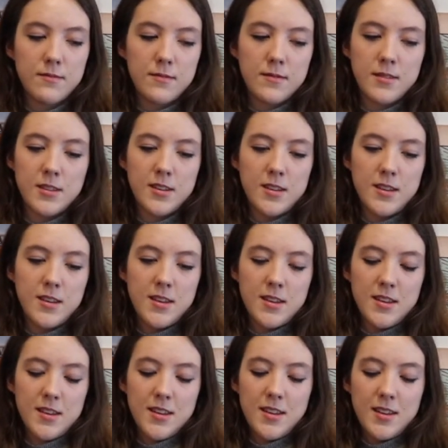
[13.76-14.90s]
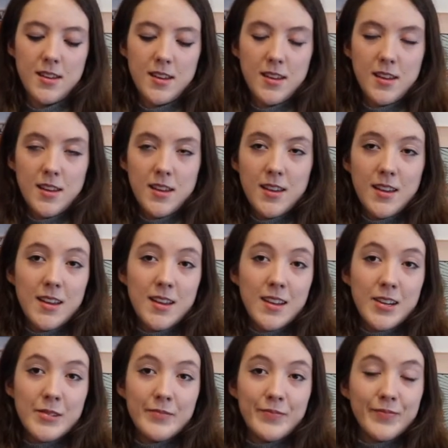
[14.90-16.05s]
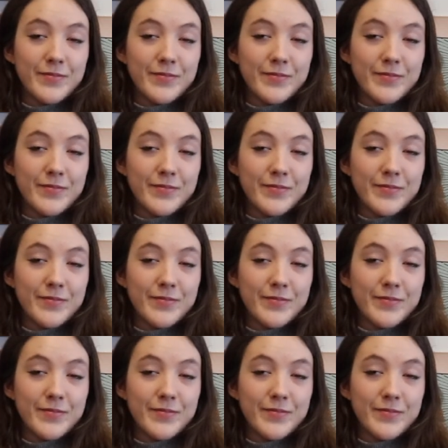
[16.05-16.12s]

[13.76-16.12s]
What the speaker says: [no speech]